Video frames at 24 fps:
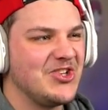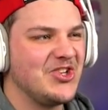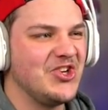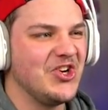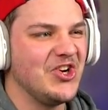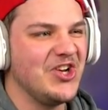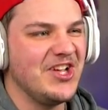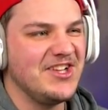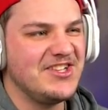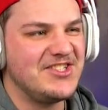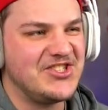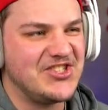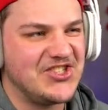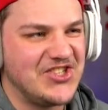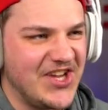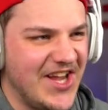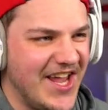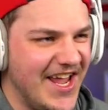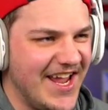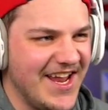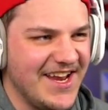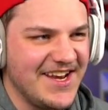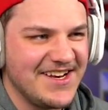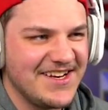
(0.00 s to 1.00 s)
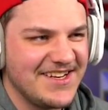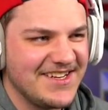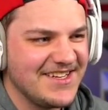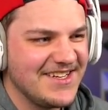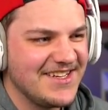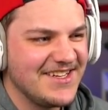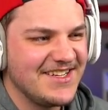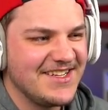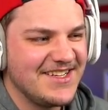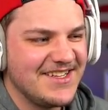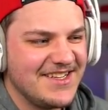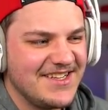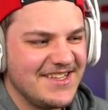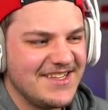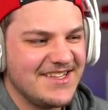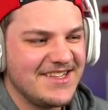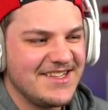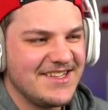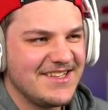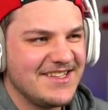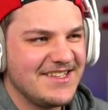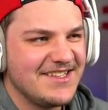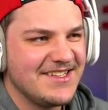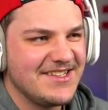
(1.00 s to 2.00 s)
Good shit.
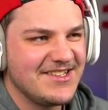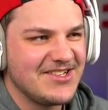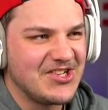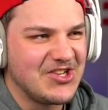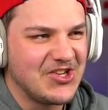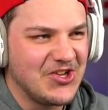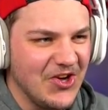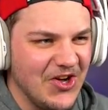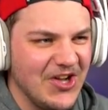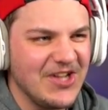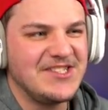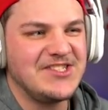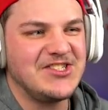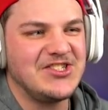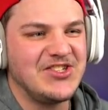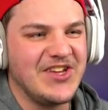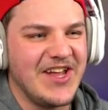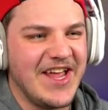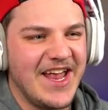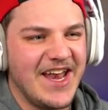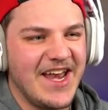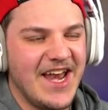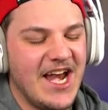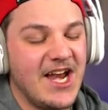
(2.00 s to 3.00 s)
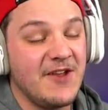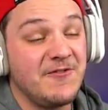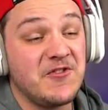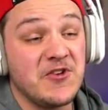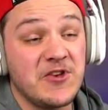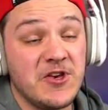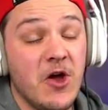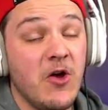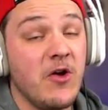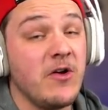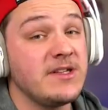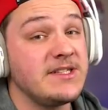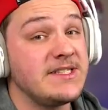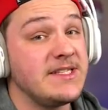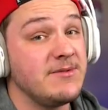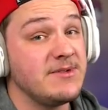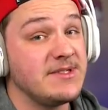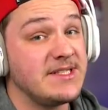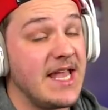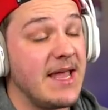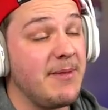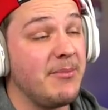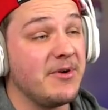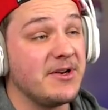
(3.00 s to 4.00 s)
Good shit. And if you notice, he
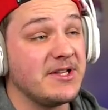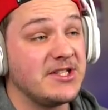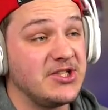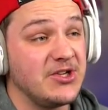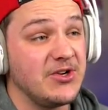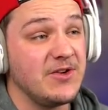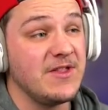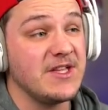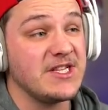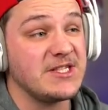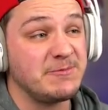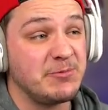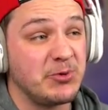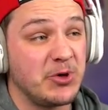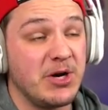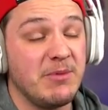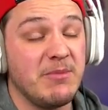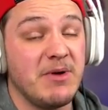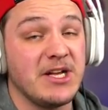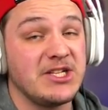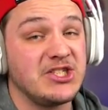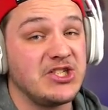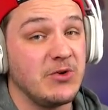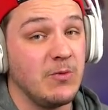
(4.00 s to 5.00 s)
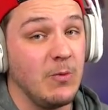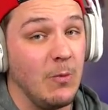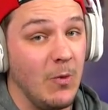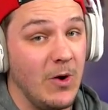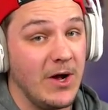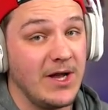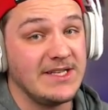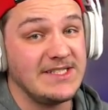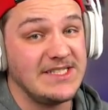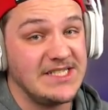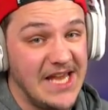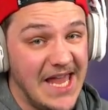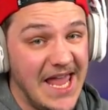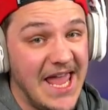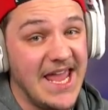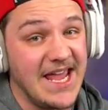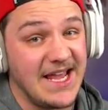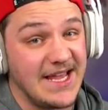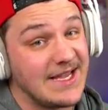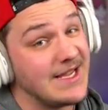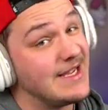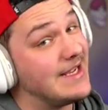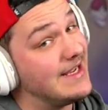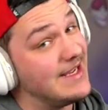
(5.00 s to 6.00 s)
was able to do this pretty much in one
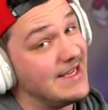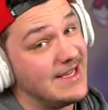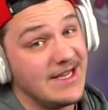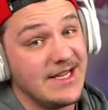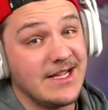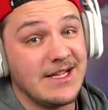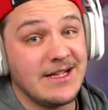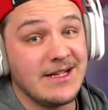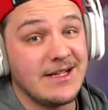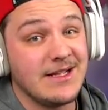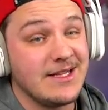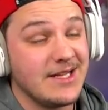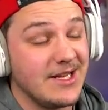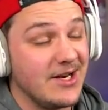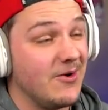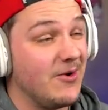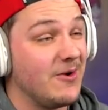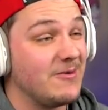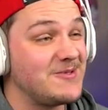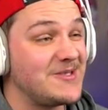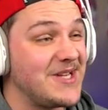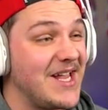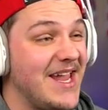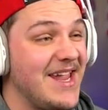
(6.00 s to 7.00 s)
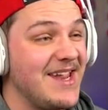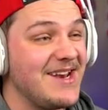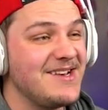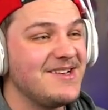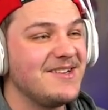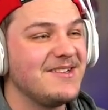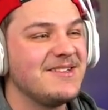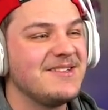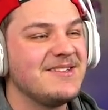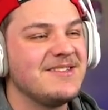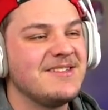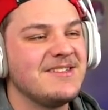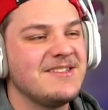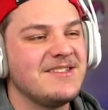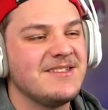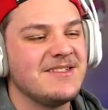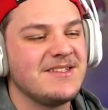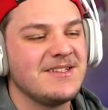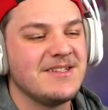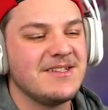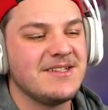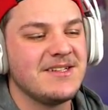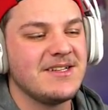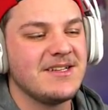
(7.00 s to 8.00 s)
take. You know what I'm saying?
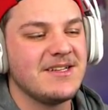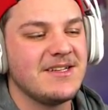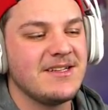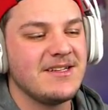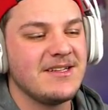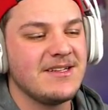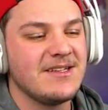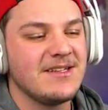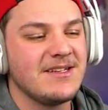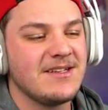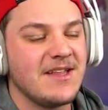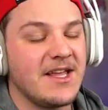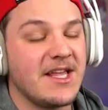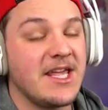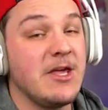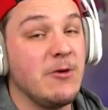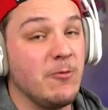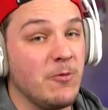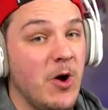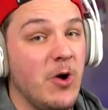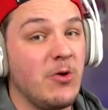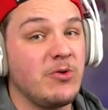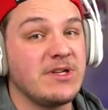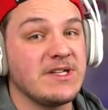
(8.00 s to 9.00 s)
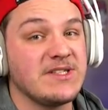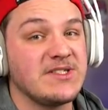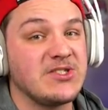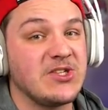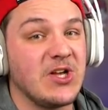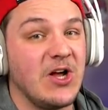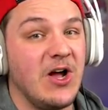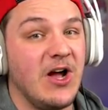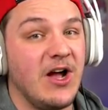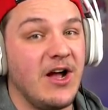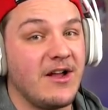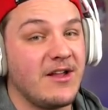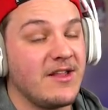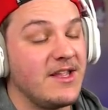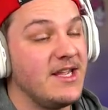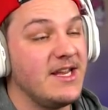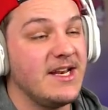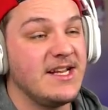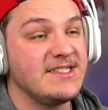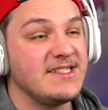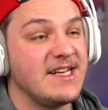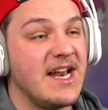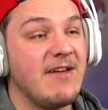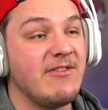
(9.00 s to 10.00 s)
Like, he wrote this song. He
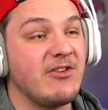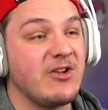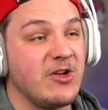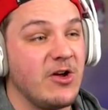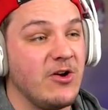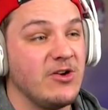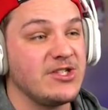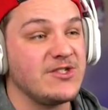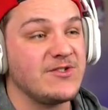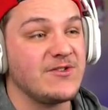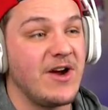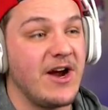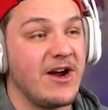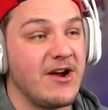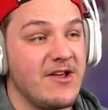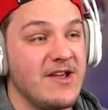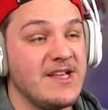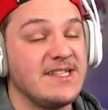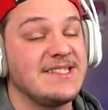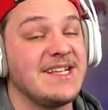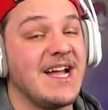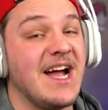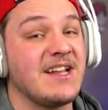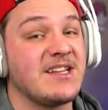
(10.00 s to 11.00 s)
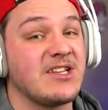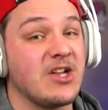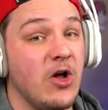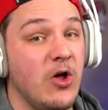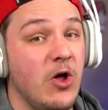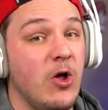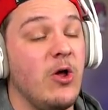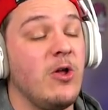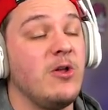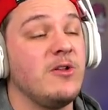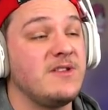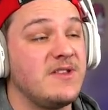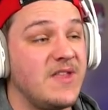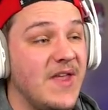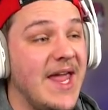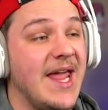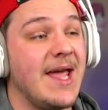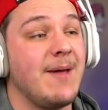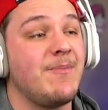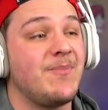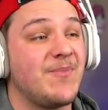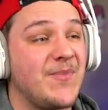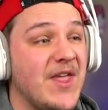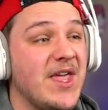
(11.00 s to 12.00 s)
doesn't have a ghostwriter. He's got the whole
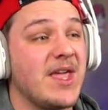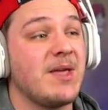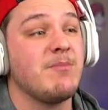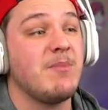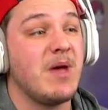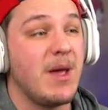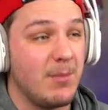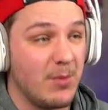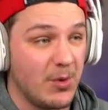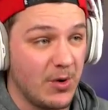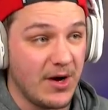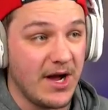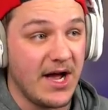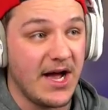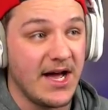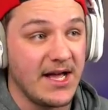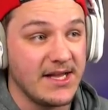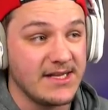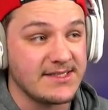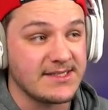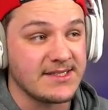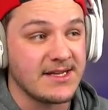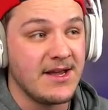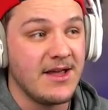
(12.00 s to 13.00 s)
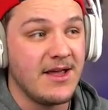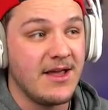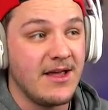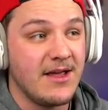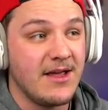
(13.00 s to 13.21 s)
damn thing memorized.